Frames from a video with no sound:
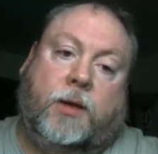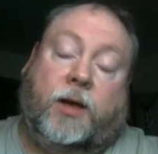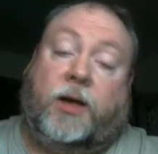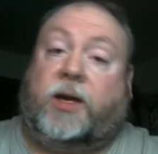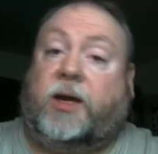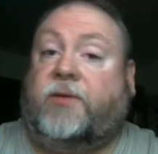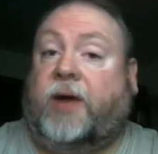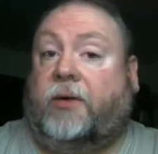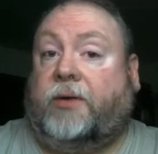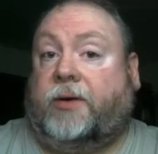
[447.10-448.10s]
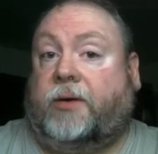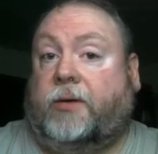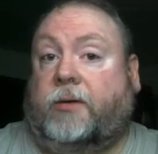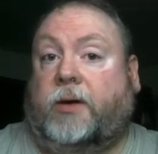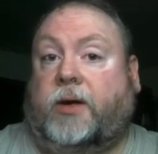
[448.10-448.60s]
And Eve doubted,
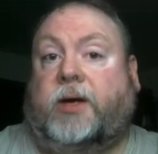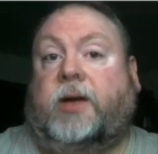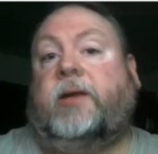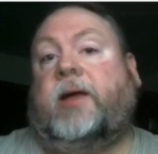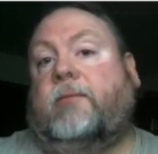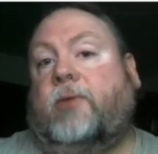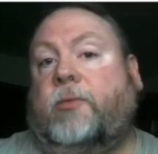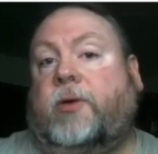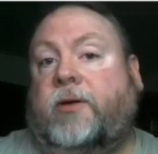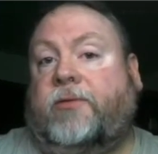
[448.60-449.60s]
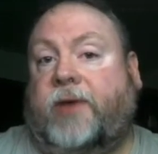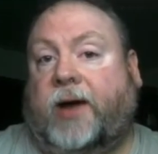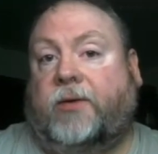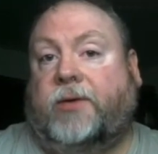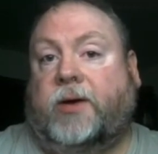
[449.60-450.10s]
and in that moment of
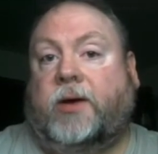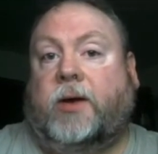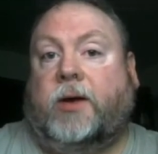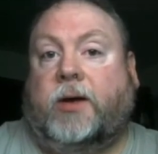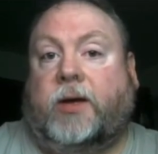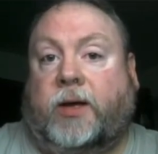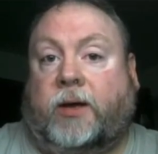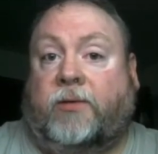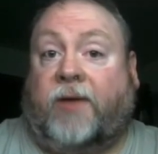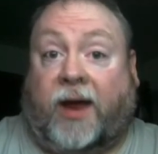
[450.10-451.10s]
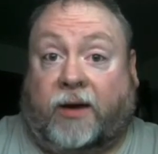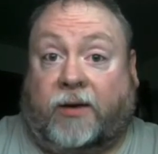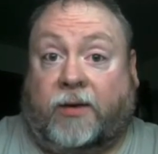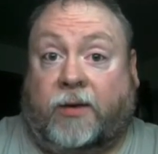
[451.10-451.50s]
doubt, Eve ate.